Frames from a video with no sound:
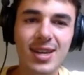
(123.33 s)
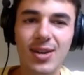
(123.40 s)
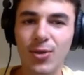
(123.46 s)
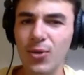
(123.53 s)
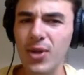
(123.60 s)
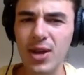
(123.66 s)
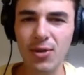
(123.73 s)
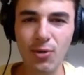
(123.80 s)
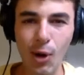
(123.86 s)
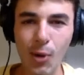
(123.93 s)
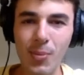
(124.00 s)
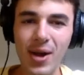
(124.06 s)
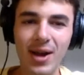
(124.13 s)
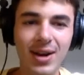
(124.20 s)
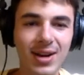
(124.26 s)
Only a
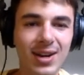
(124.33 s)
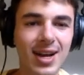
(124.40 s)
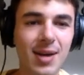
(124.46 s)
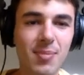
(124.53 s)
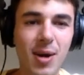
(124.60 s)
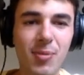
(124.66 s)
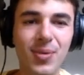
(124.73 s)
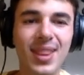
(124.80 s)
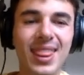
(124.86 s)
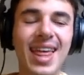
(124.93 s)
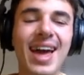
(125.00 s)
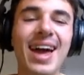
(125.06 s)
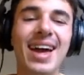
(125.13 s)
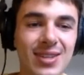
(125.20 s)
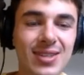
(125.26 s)
robot could have come up with that.